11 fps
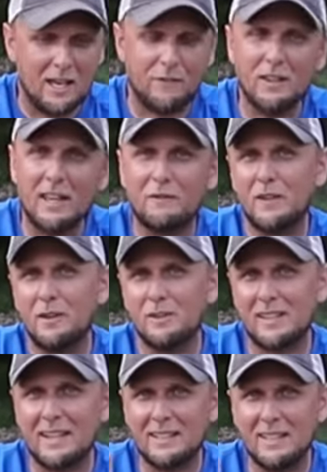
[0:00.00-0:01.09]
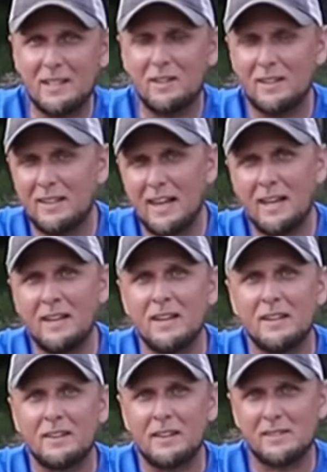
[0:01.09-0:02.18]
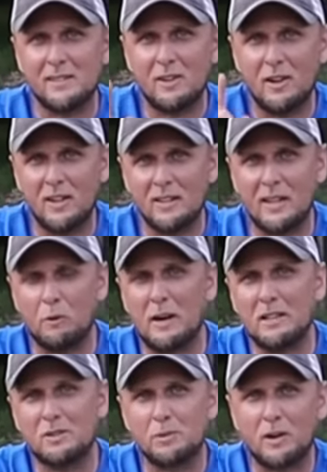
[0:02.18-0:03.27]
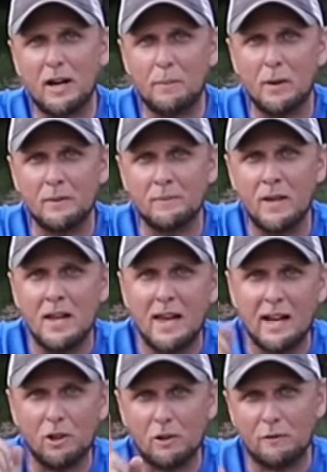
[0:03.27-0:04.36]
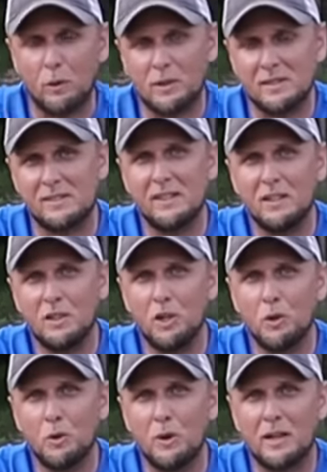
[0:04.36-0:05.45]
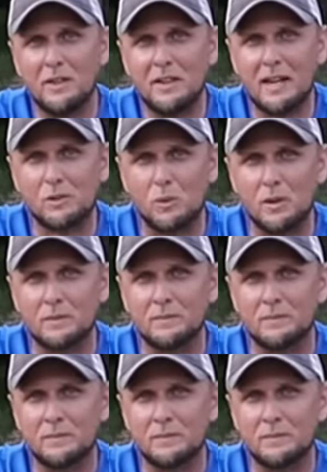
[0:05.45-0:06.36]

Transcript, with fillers: And if you like videos like I did here today, then consider hitting that red subscribe button. And I look forward to seeing you in the next one.